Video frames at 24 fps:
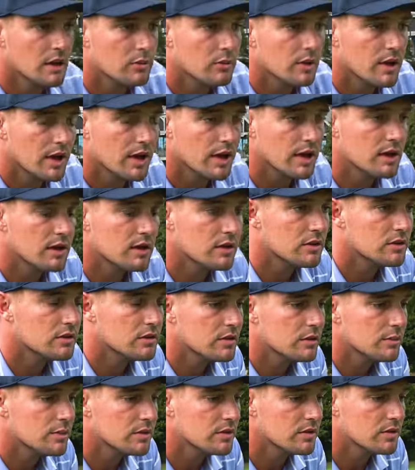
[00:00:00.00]
Play it
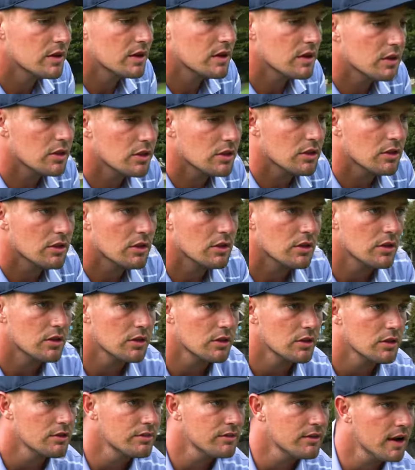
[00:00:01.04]
two percent,
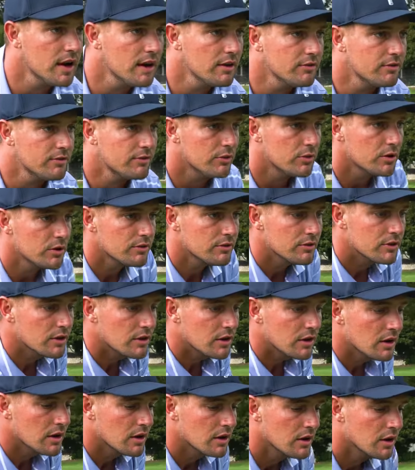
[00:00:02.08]
35, 40 footer.
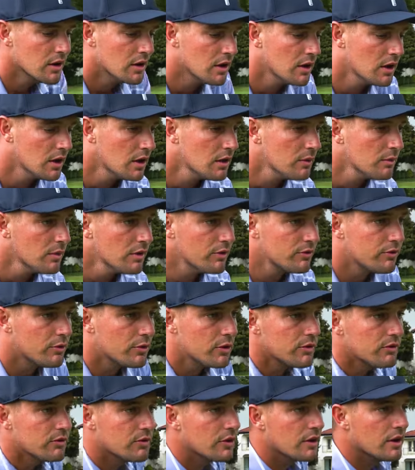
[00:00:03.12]
Play
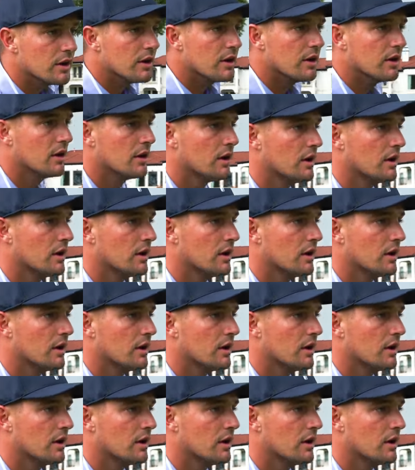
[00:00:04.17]
40 footer here,